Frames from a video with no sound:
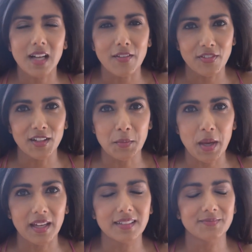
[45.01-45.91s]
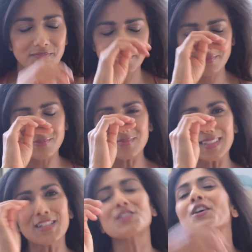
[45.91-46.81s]
I feel the pain.
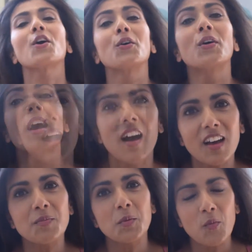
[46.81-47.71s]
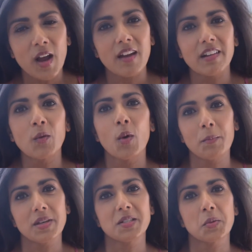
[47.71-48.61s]
So I've been wearing
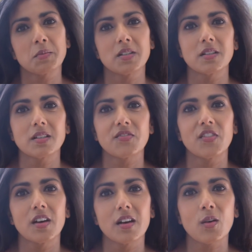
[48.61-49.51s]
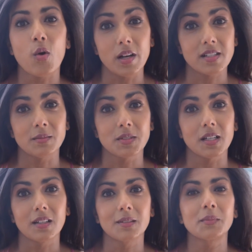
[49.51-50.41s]
one piece swimsuits for quite some
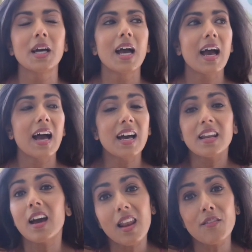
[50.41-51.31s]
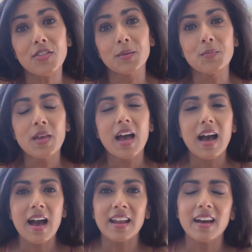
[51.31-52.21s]
time and I love them.
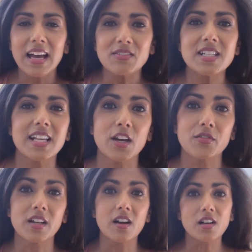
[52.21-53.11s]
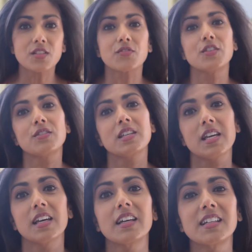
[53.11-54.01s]
And I have to say, over the last few
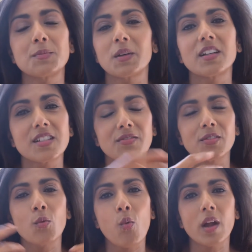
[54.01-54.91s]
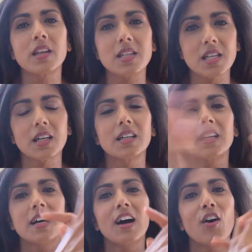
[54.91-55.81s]
years, because of the wonder
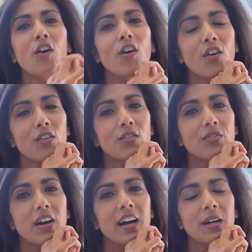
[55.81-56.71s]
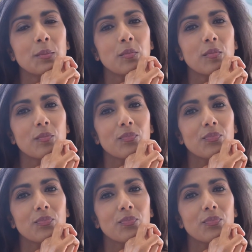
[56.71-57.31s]
of um,